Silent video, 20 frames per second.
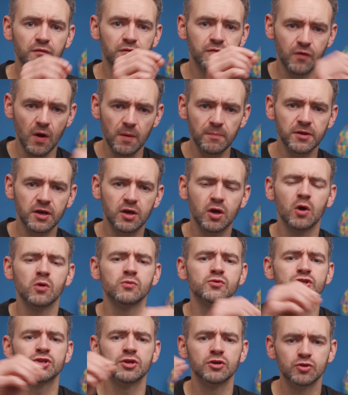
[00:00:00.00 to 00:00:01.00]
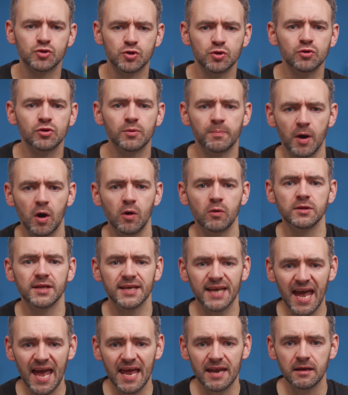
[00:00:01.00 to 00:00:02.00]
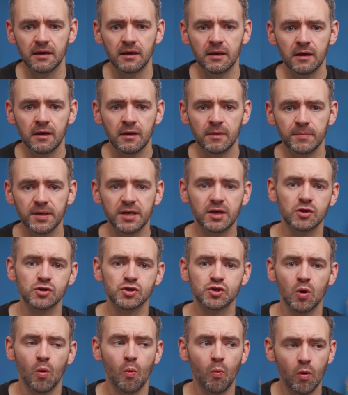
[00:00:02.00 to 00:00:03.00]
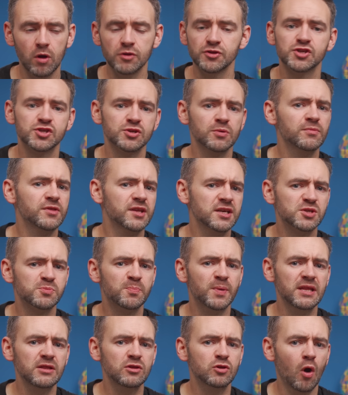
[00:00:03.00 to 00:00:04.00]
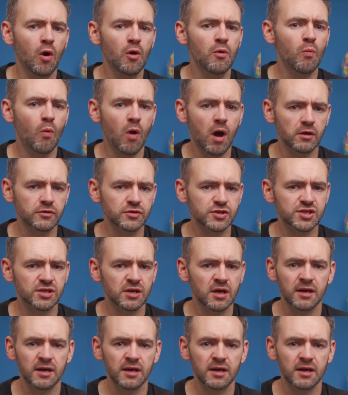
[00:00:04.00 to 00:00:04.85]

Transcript: from the coast to the pole again, Because once something's been done once,